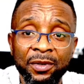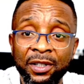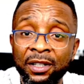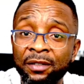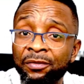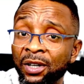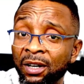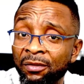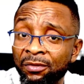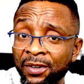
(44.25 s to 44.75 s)
if
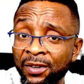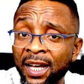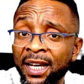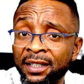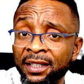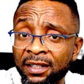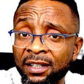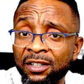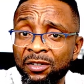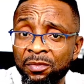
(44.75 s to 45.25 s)
you have liked
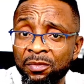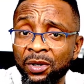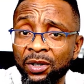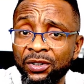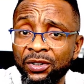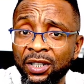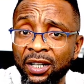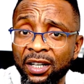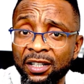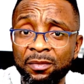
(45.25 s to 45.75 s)
this
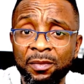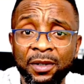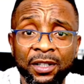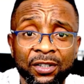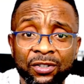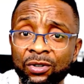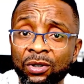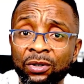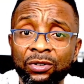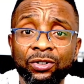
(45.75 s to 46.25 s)
broadcast, please
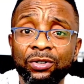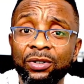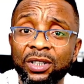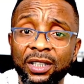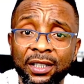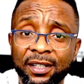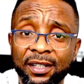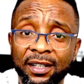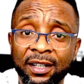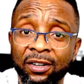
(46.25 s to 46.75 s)
don't do
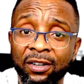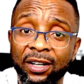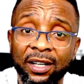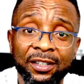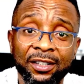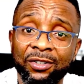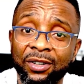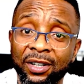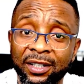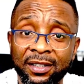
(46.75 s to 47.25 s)
it again, or
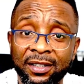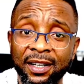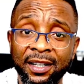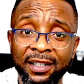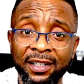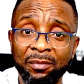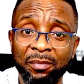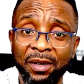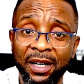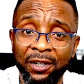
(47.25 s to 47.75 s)
else you are taking
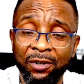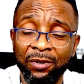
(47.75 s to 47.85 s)
it back.